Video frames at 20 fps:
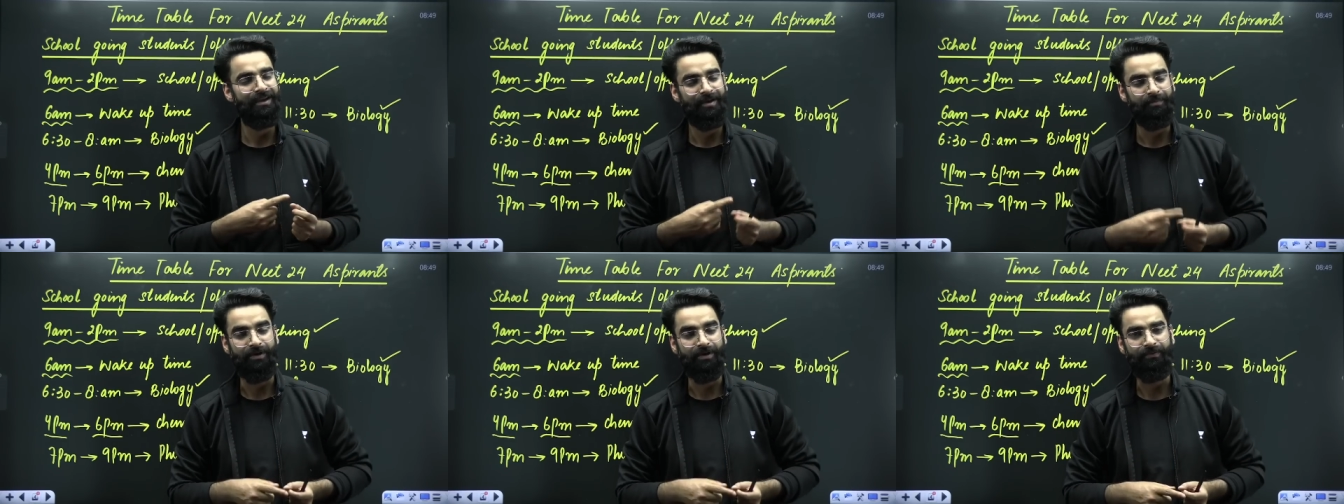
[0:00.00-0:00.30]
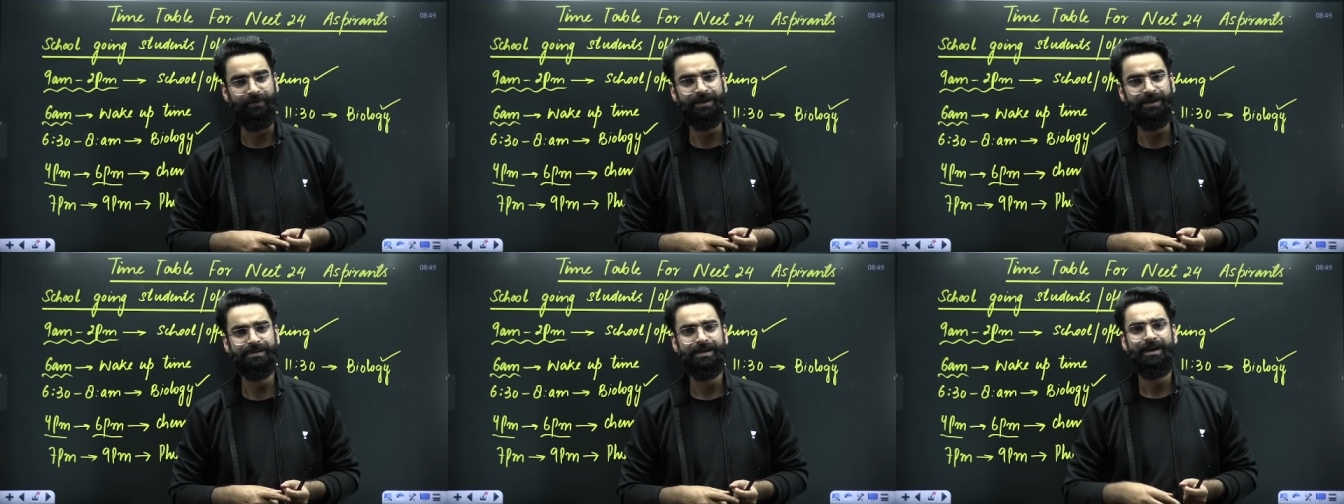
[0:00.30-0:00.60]

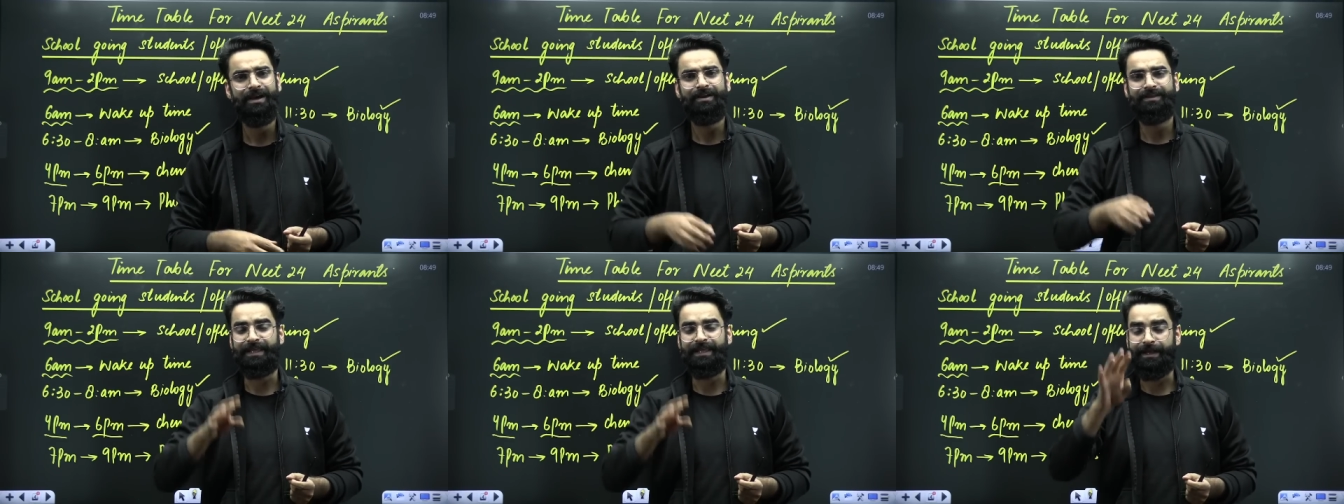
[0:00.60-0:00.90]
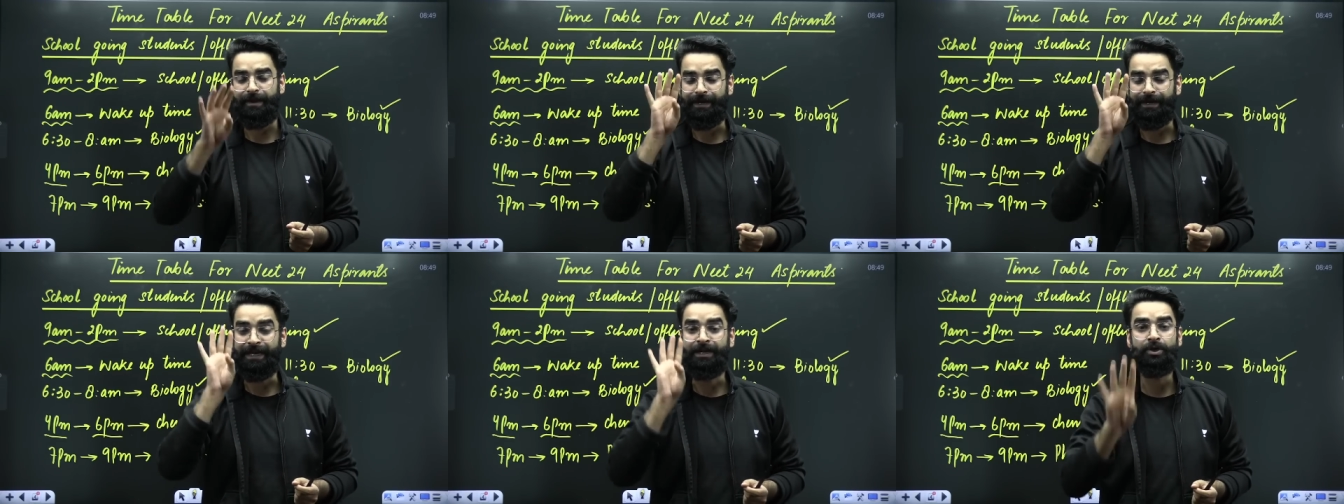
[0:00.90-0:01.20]
Perfect. There
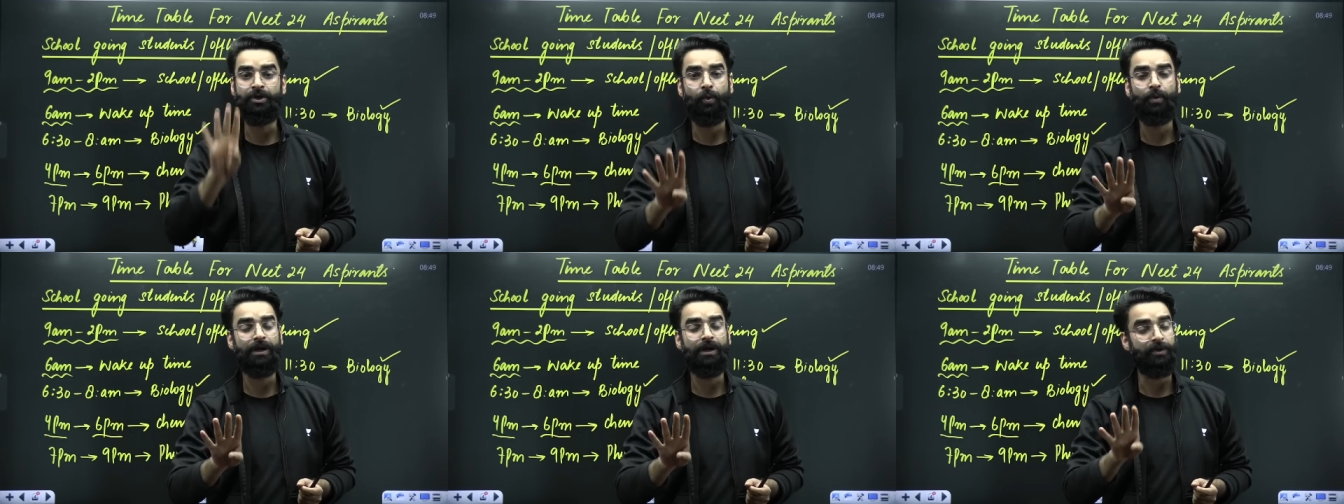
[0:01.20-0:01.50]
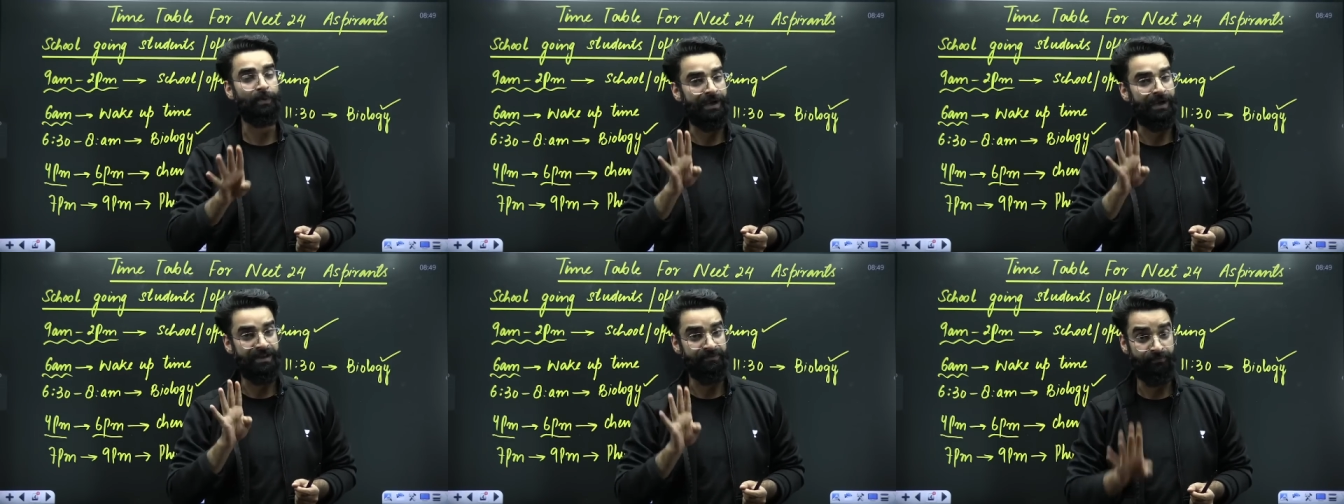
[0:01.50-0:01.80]
are in total
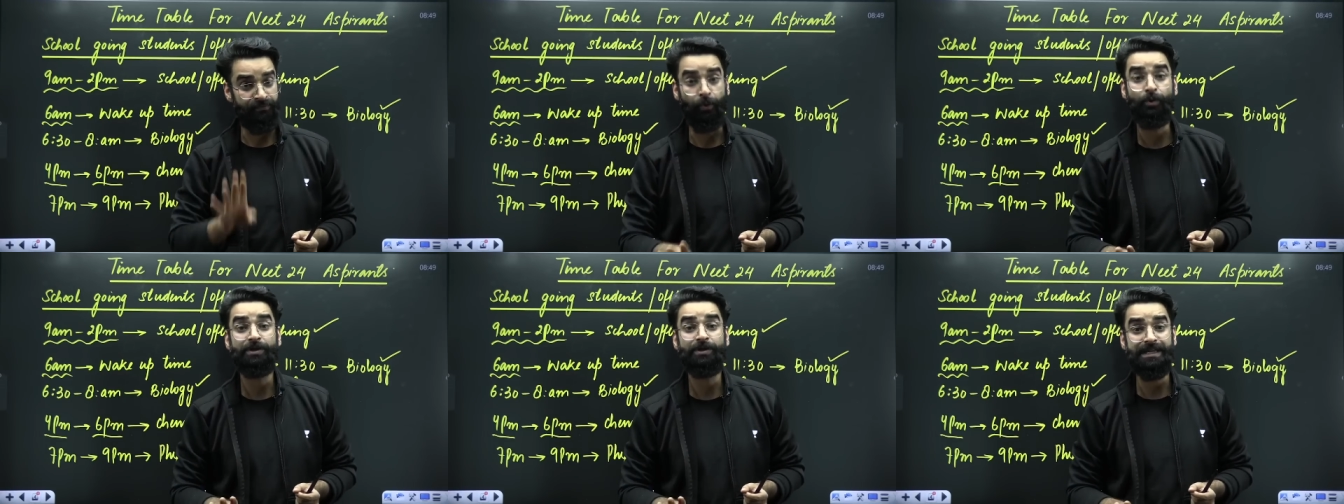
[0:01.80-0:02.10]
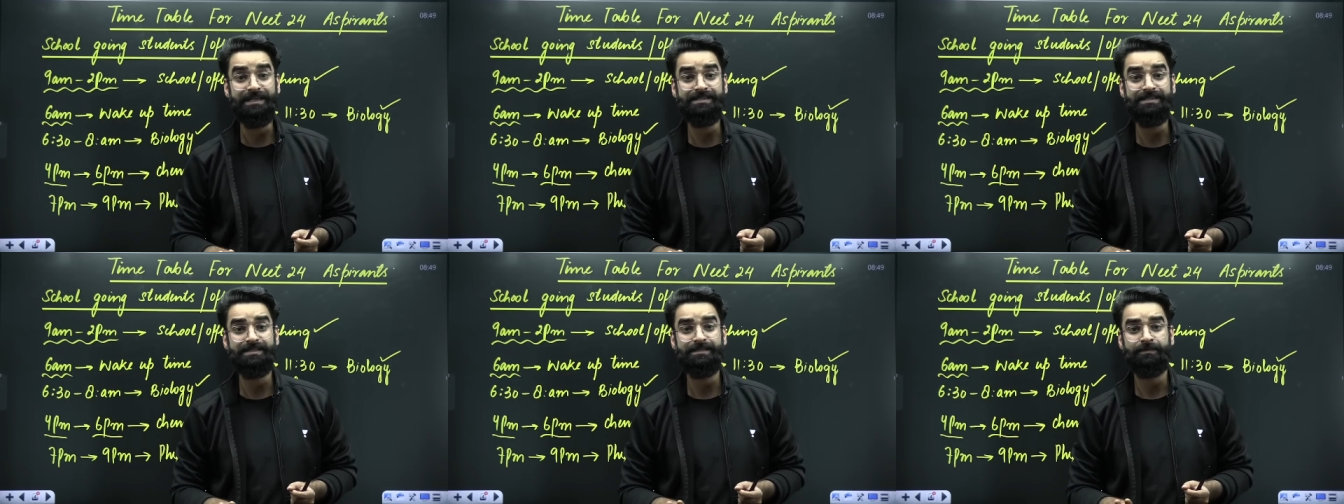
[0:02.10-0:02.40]
24
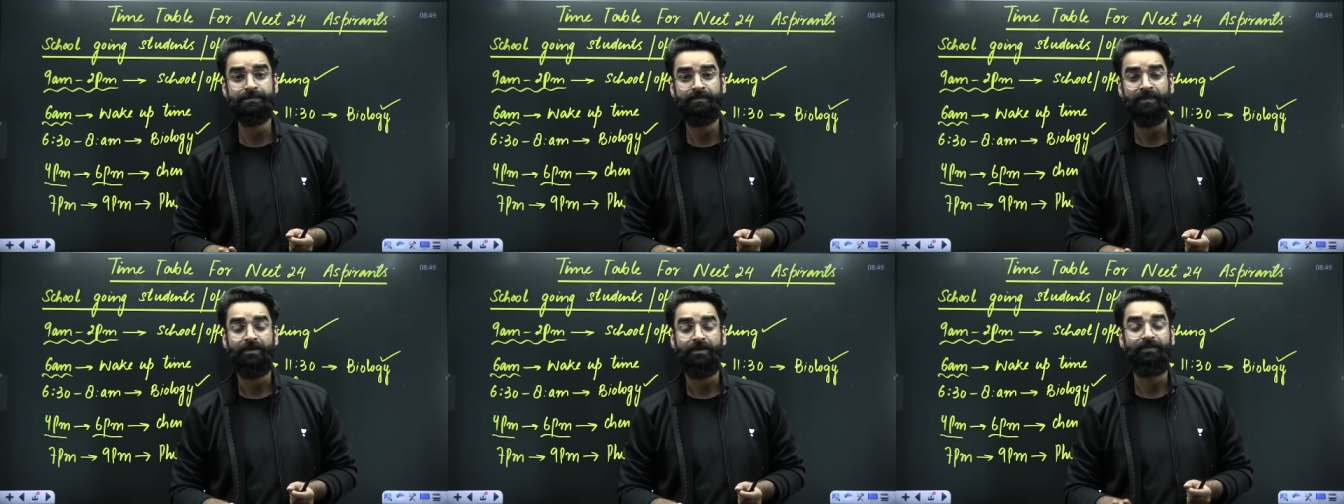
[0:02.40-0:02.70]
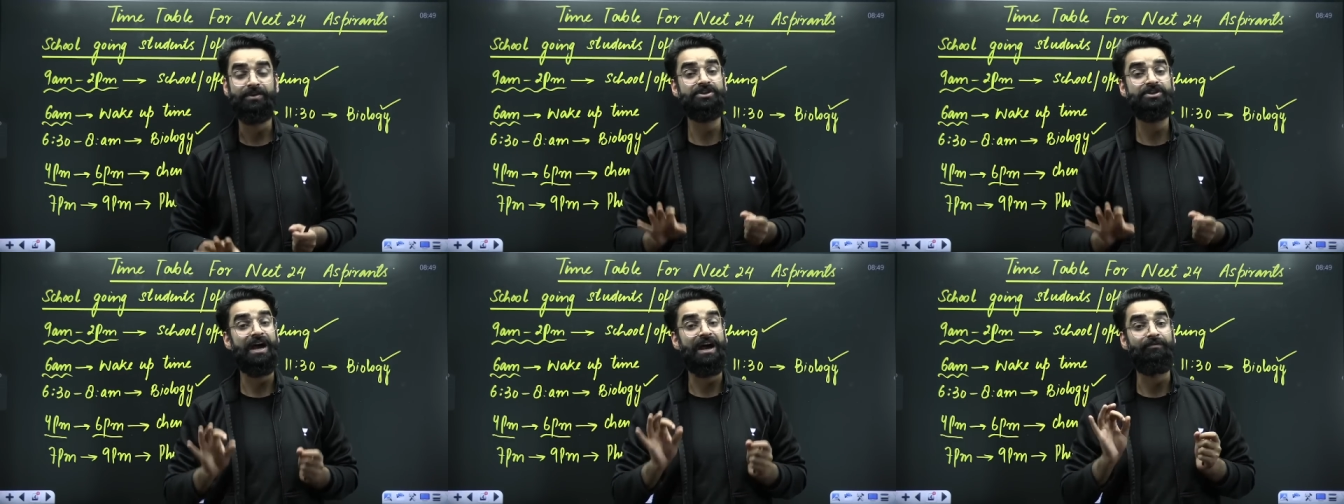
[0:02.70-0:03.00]
tests,
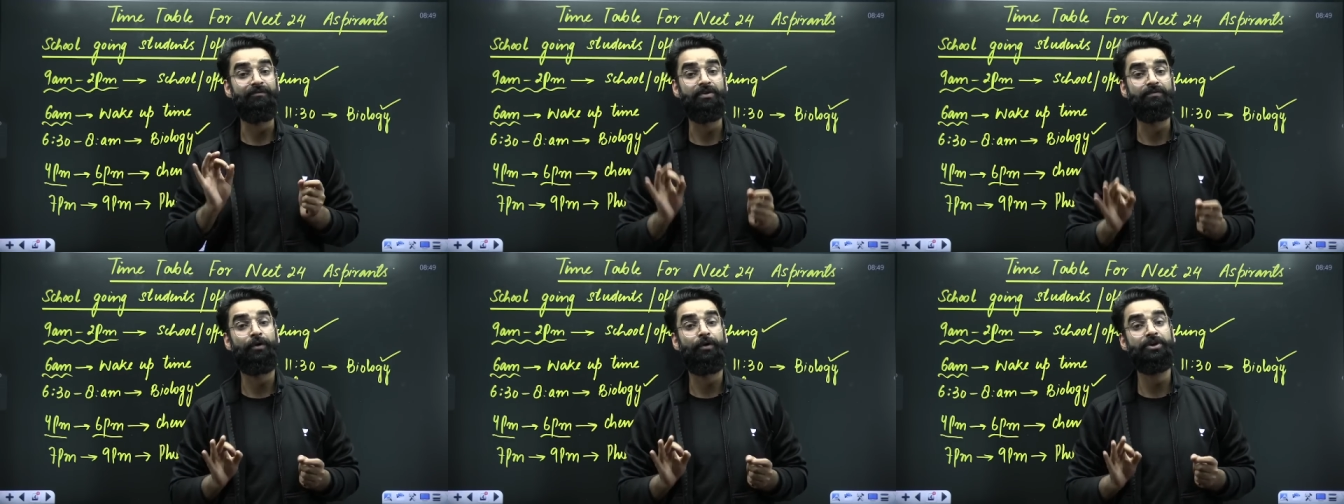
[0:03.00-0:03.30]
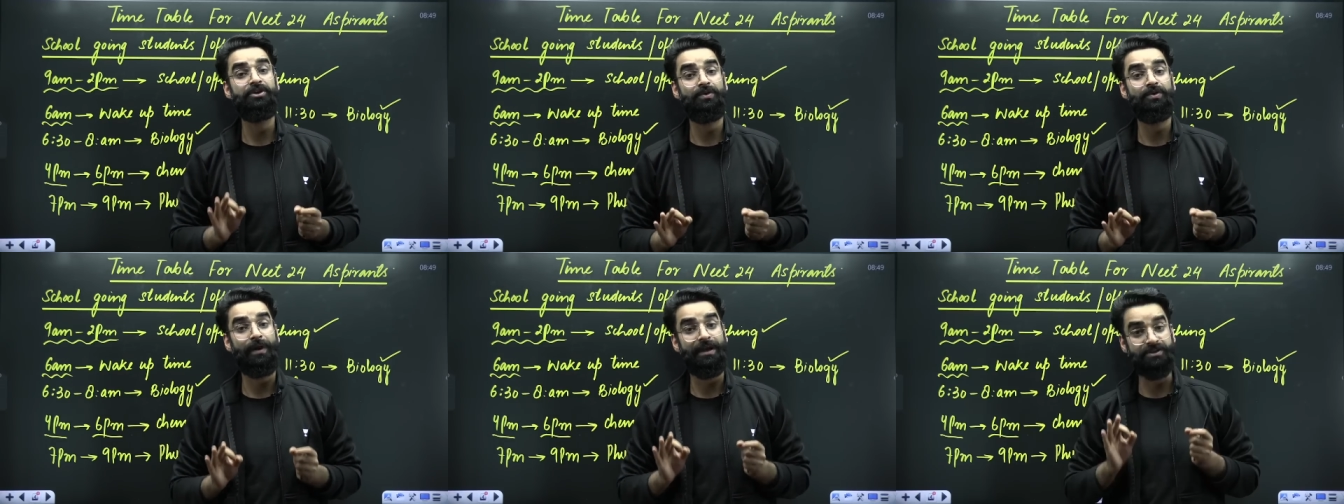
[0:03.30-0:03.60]
which I would
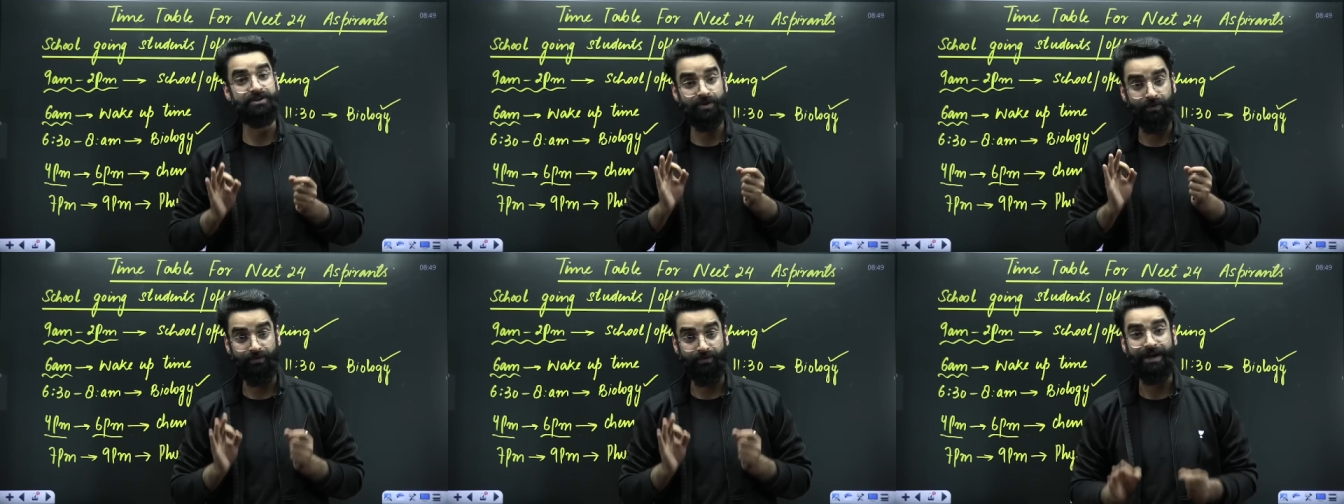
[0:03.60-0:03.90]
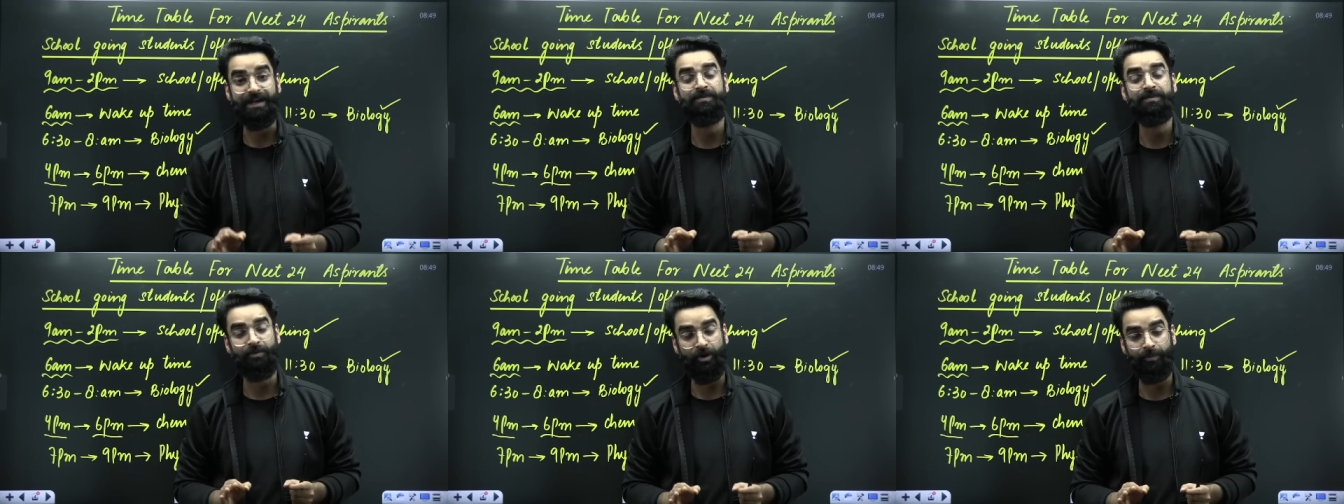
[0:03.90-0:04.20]
want you guys to
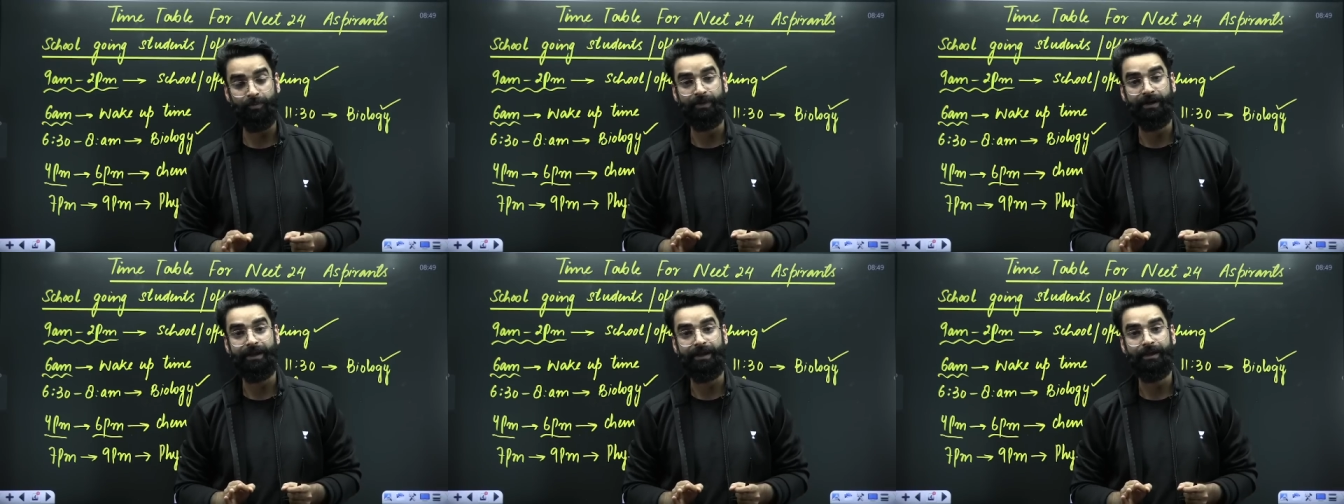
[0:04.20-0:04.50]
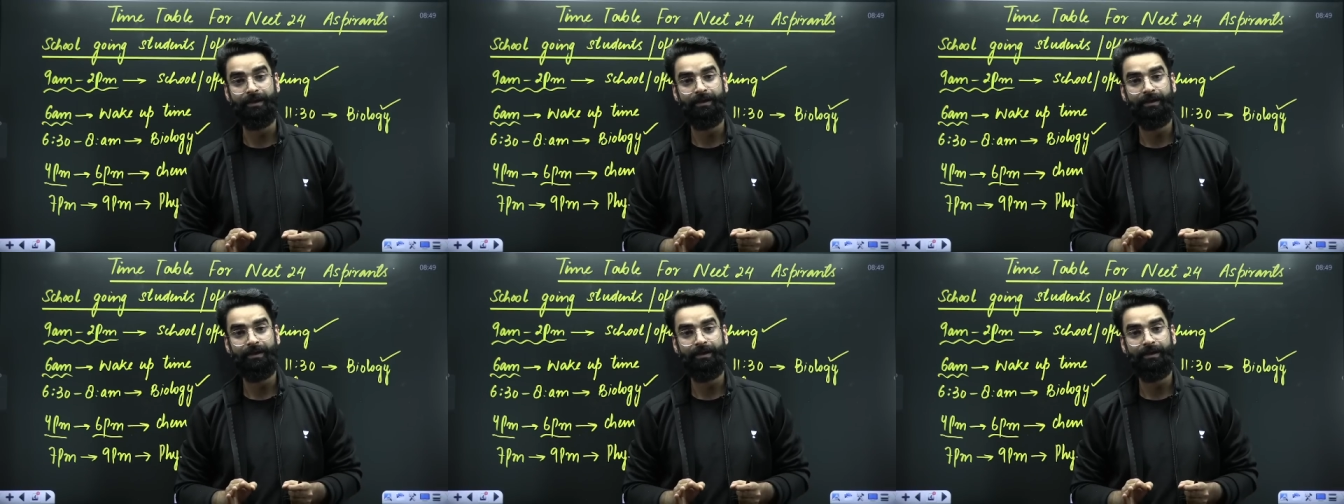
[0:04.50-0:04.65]
write properly.